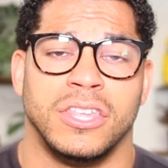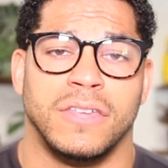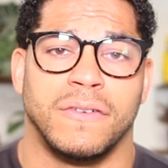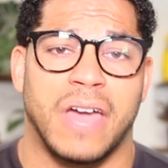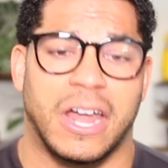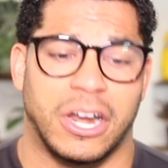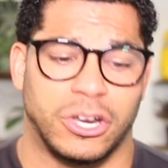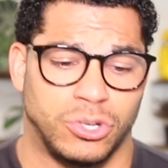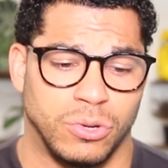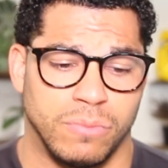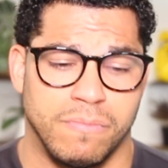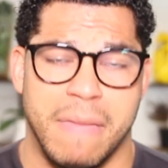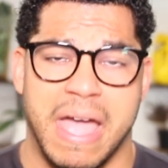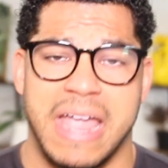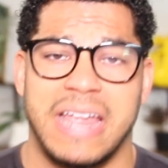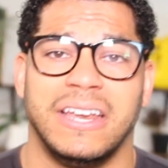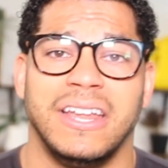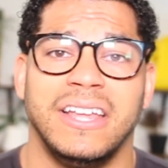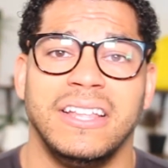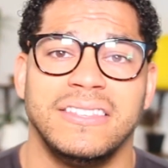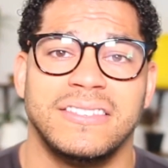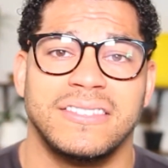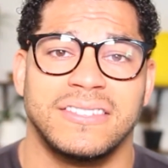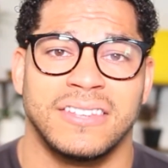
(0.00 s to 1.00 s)
You've got to do
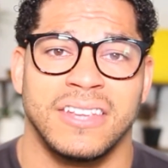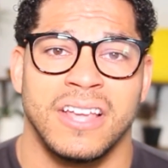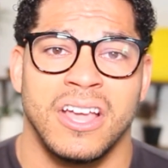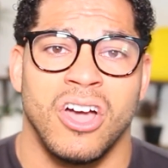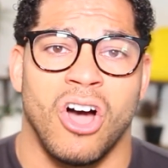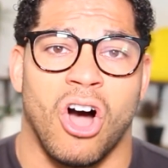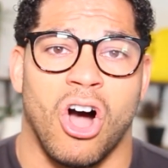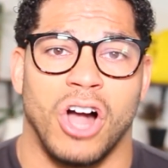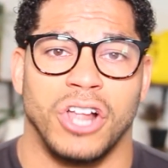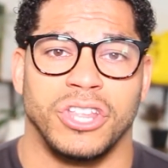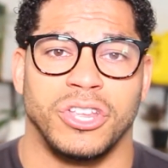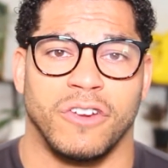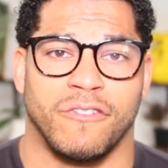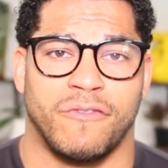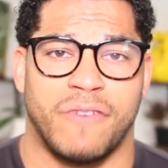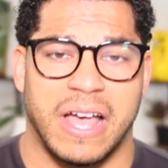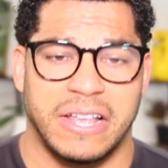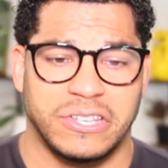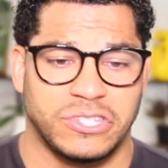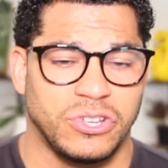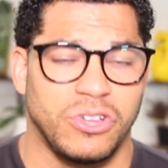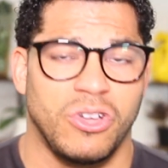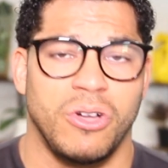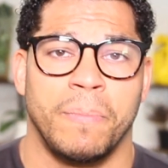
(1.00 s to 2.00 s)
maintenance on your
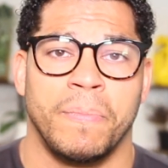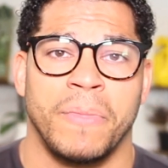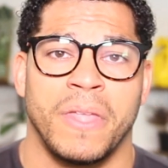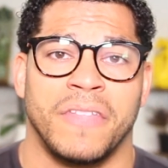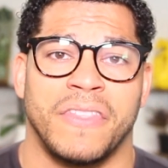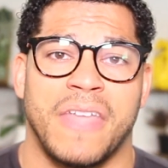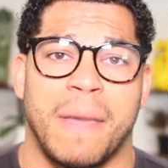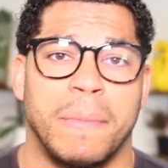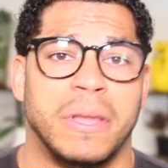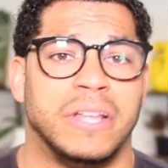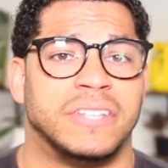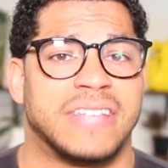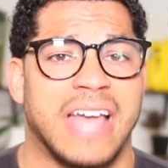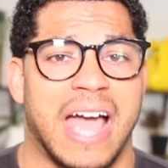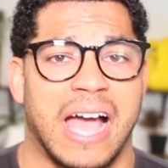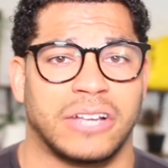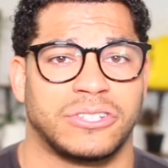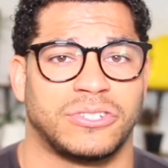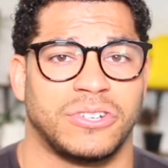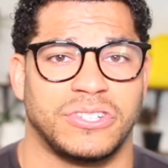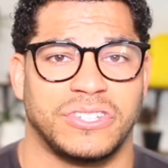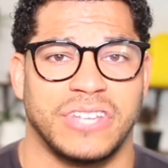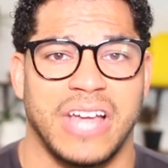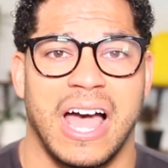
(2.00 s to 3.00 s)
vessel. That means
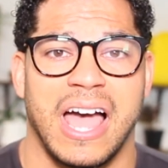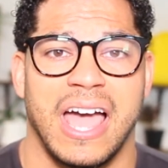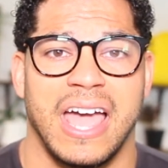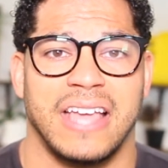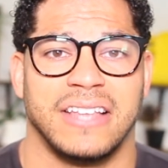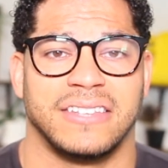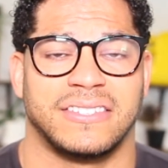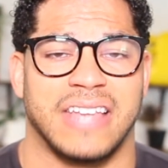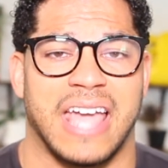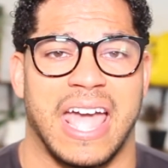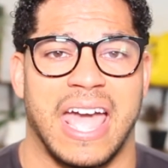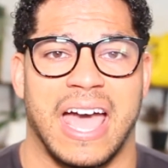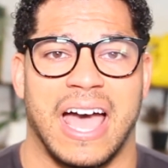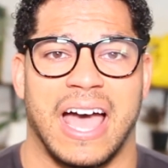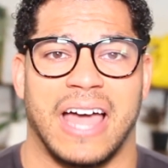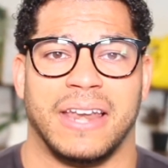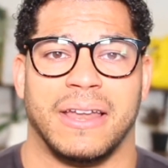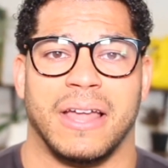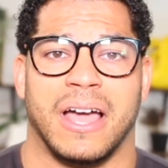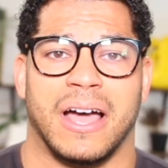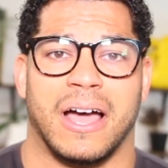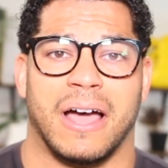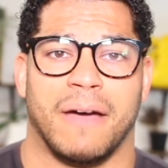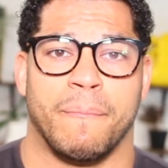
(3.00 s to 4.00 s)
exercise and
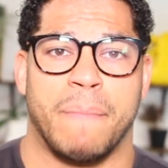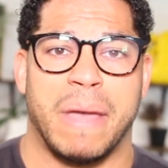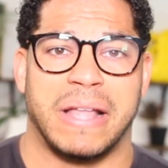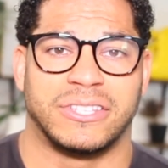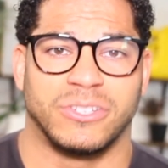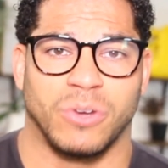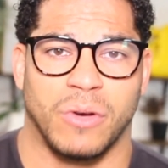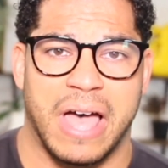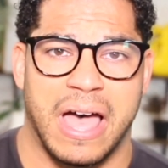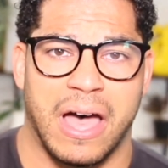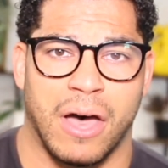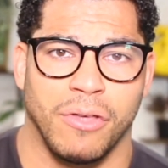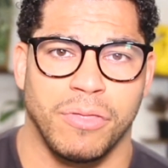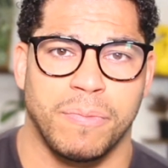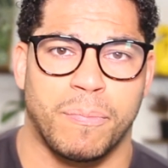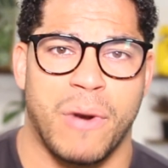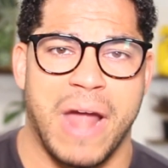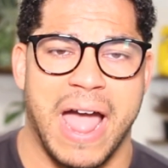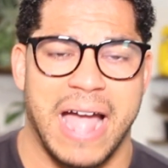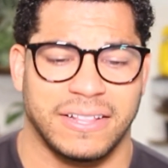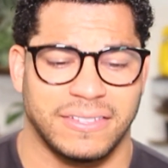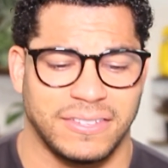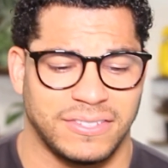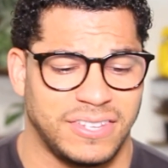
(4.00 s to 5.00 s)
mental health
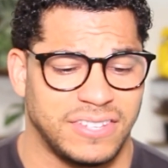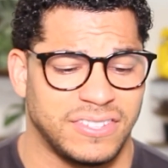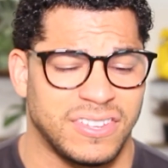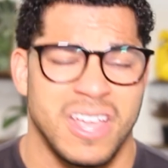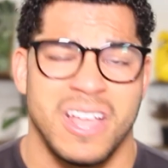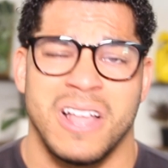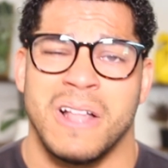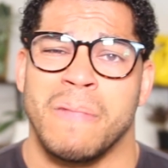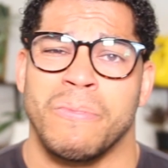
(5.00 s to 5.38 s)
practices.